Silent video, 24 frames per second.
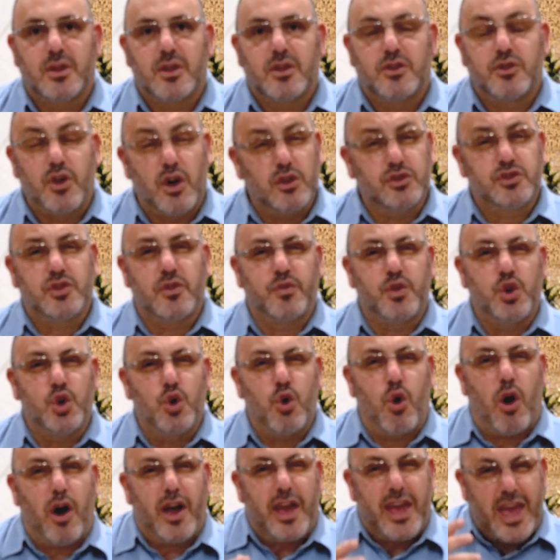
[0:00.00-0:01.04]
Those of you
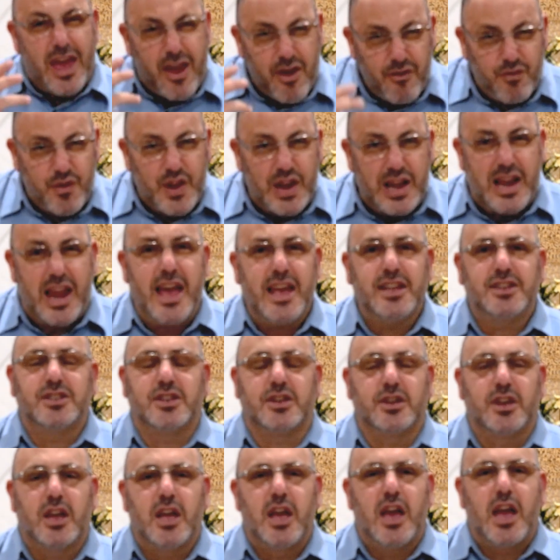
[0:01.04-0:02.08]
who are heavy
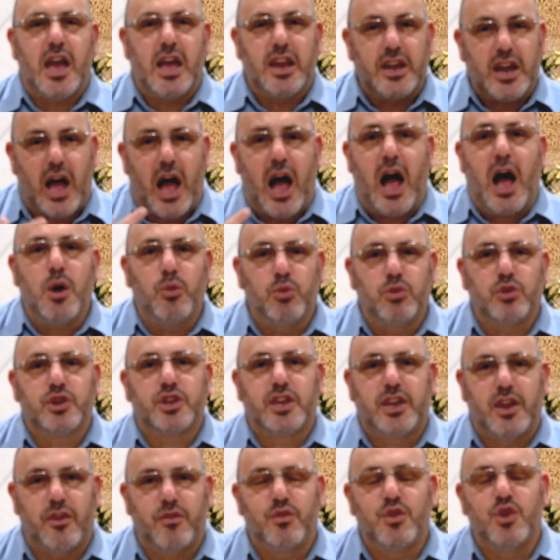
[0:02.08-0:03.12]
laden, and I will
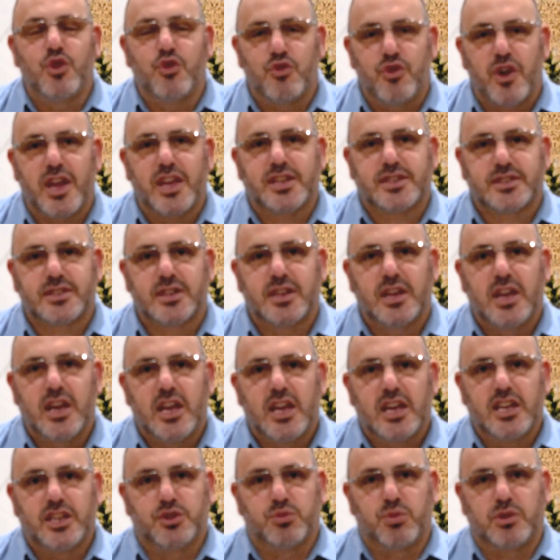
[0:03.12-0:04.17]
give you rest,
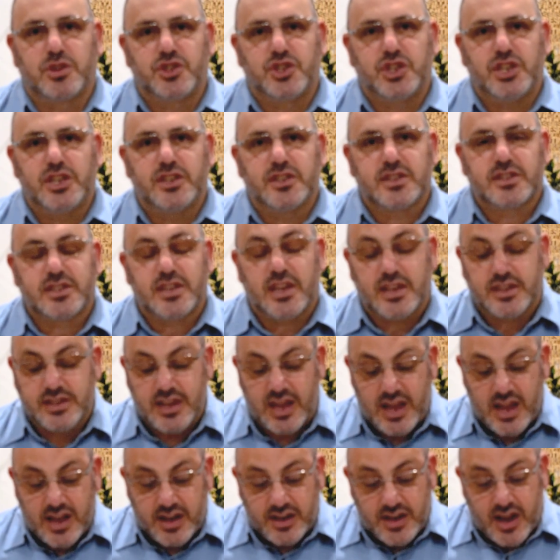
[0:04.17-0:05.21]
is what Jesus says.
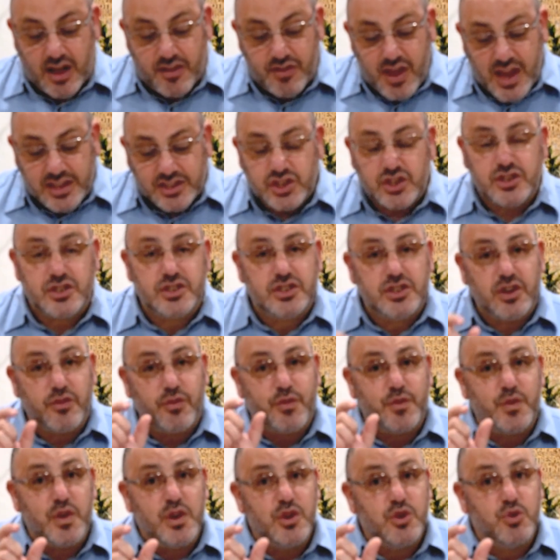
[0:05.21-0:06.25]
Now that's a
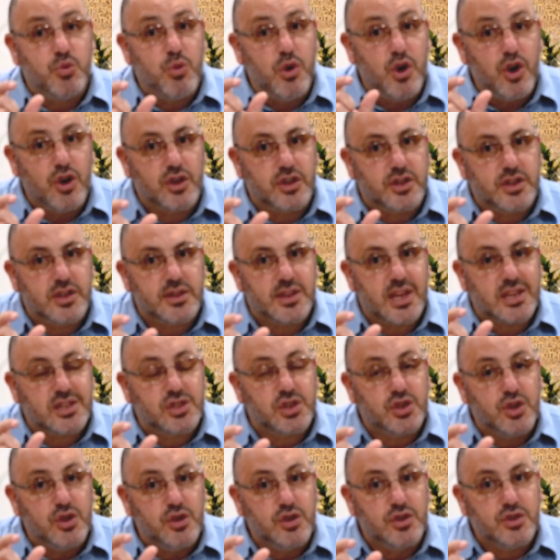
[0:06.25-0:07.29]
different word
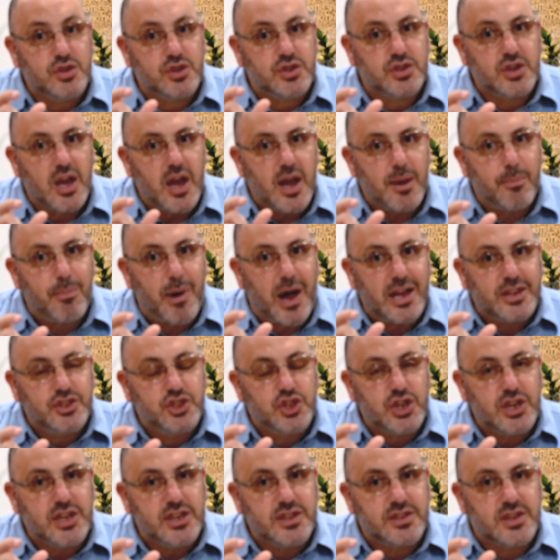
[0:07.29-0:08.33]
that's used by
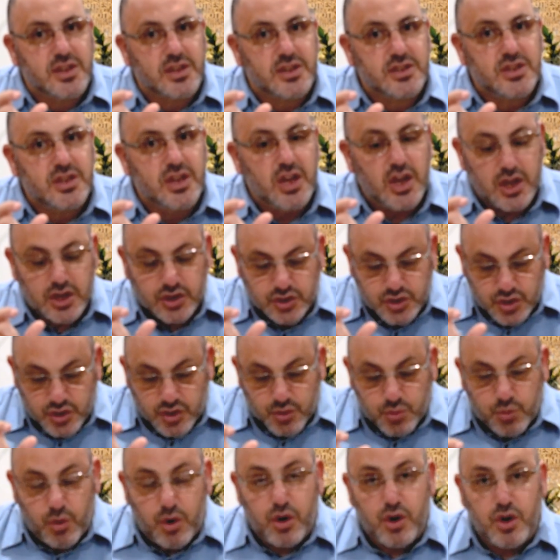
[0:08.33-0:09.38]
Jesus to the
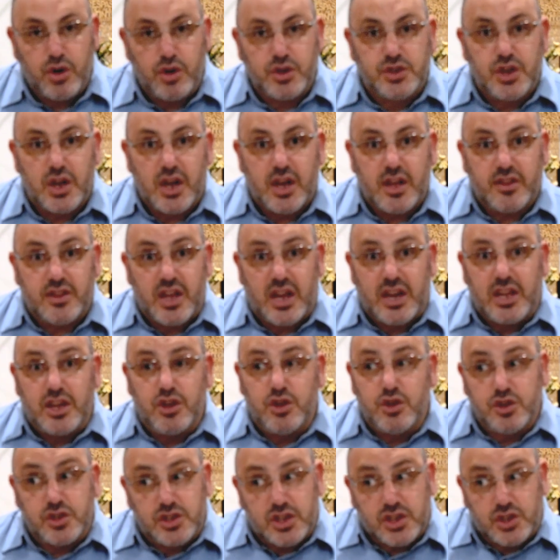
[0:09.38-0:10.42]
word that he
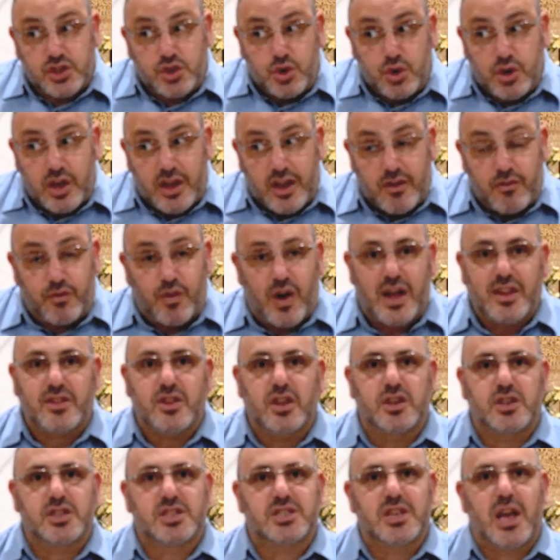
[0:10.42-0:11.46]
uses to invite the
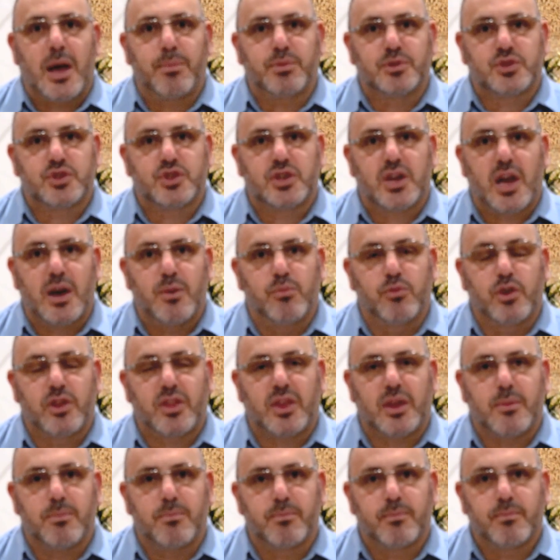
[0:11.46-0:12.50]
disciples to come with
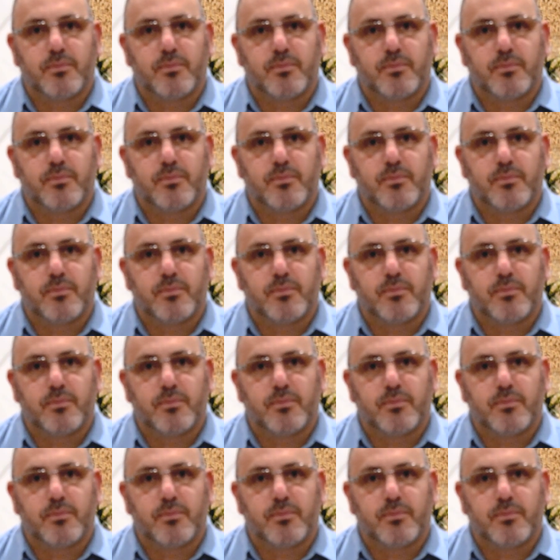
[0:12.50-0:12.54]
him.